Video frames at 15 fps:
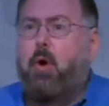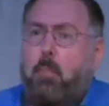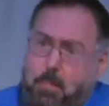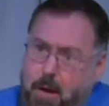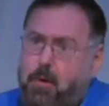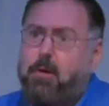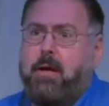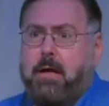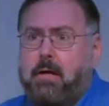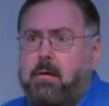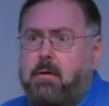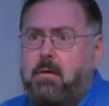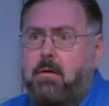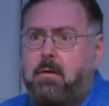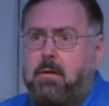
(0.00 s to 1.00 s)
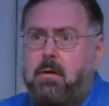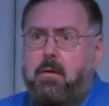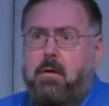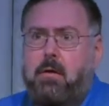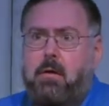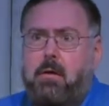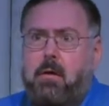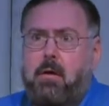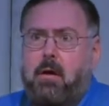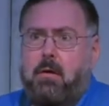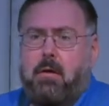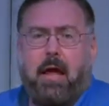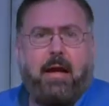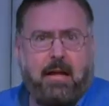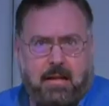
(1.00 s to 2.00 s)
go," period,
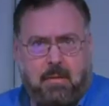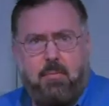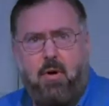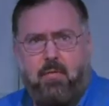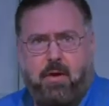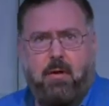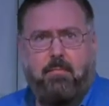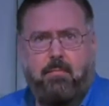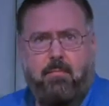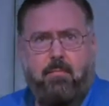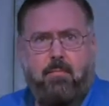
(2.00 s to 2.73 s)
like in the movies.